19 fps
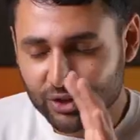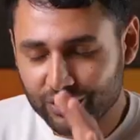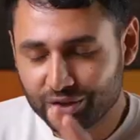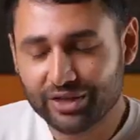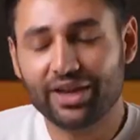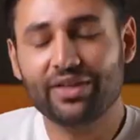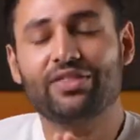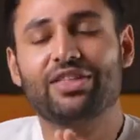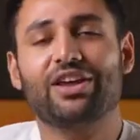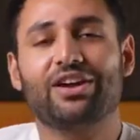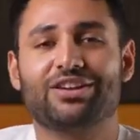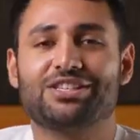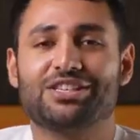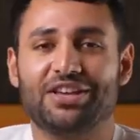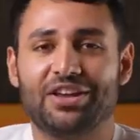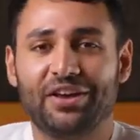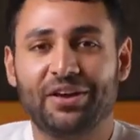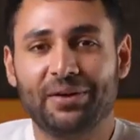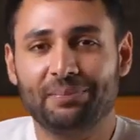You get the
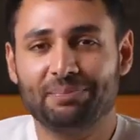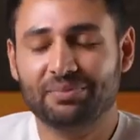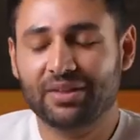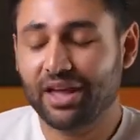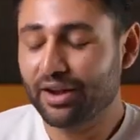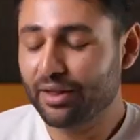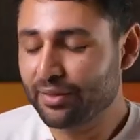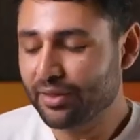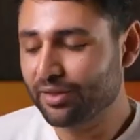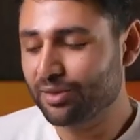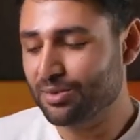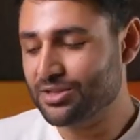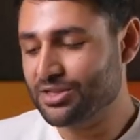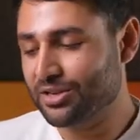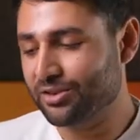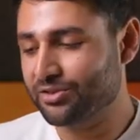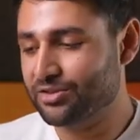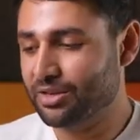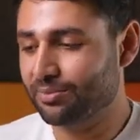idea. And I think the most
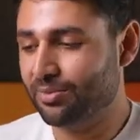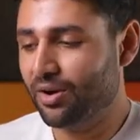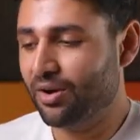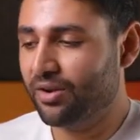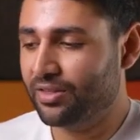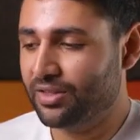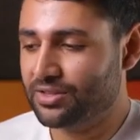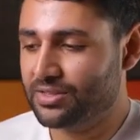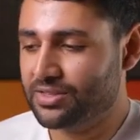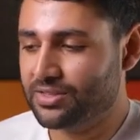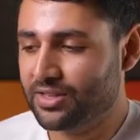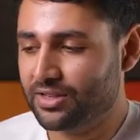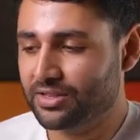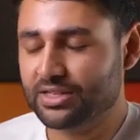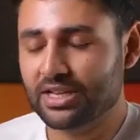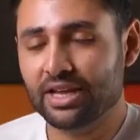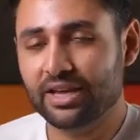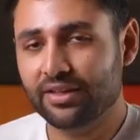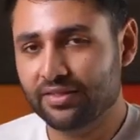interesting part of this is
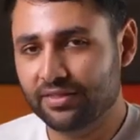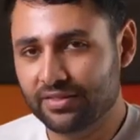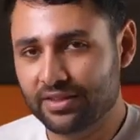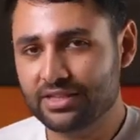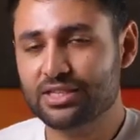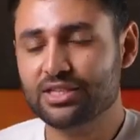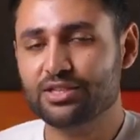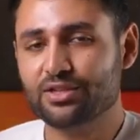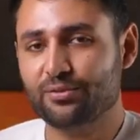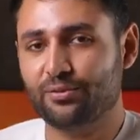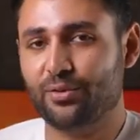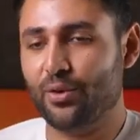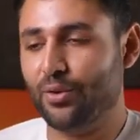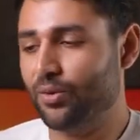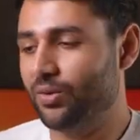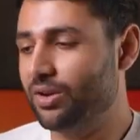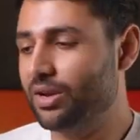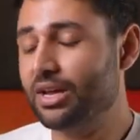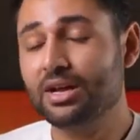that this is the
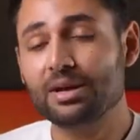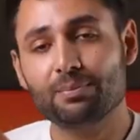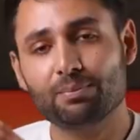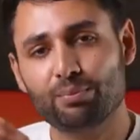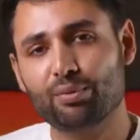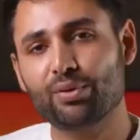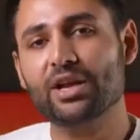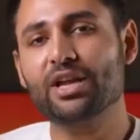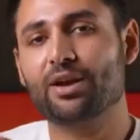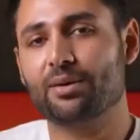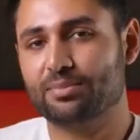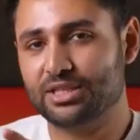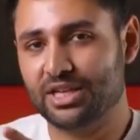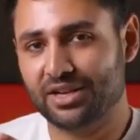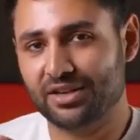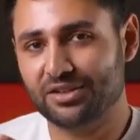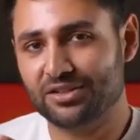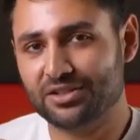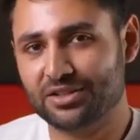phone
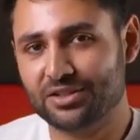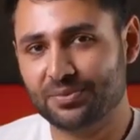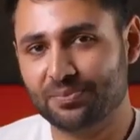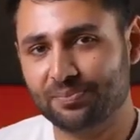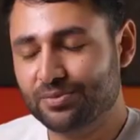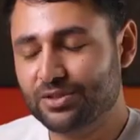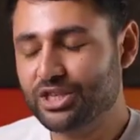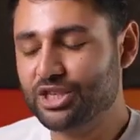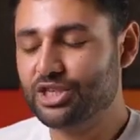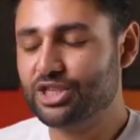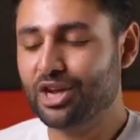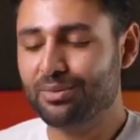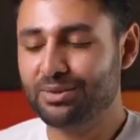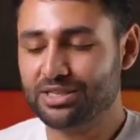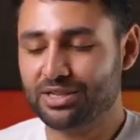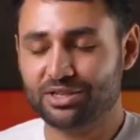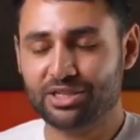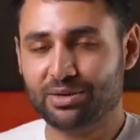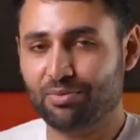pre-update. See,
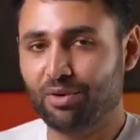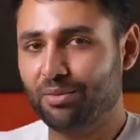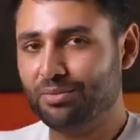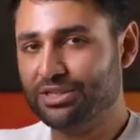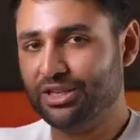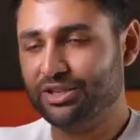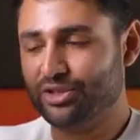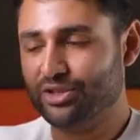Xiaomi's actually promising